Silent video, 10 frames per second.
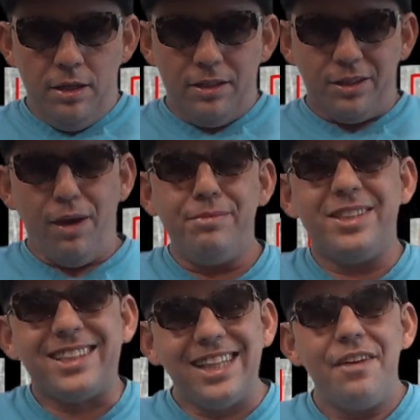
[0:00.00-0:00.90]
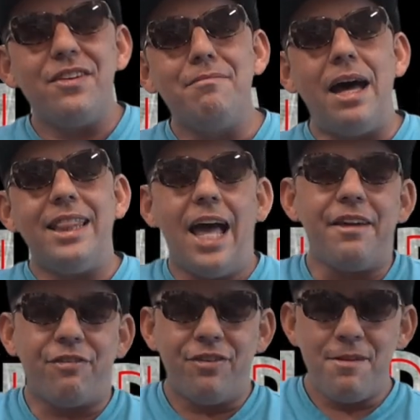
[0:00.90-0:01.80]
So I'm just living my
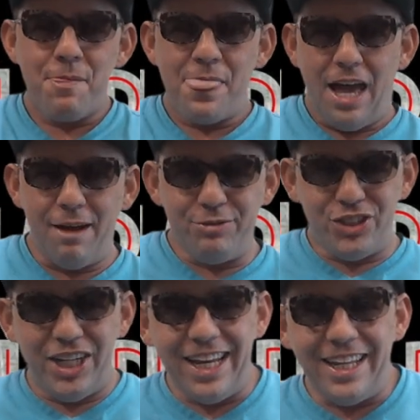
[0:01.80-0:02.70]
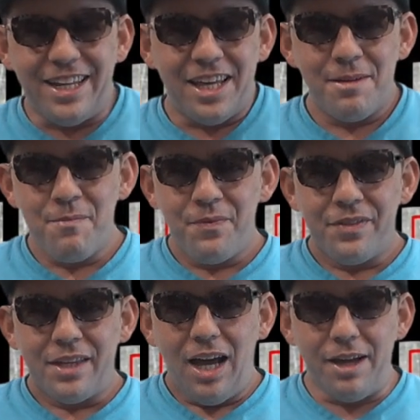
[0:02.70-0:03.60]
life. I'm chilling.
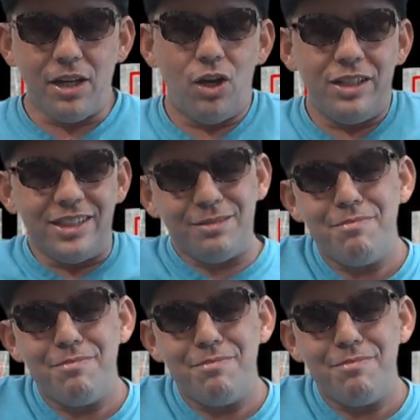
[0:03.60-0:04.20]
I got all this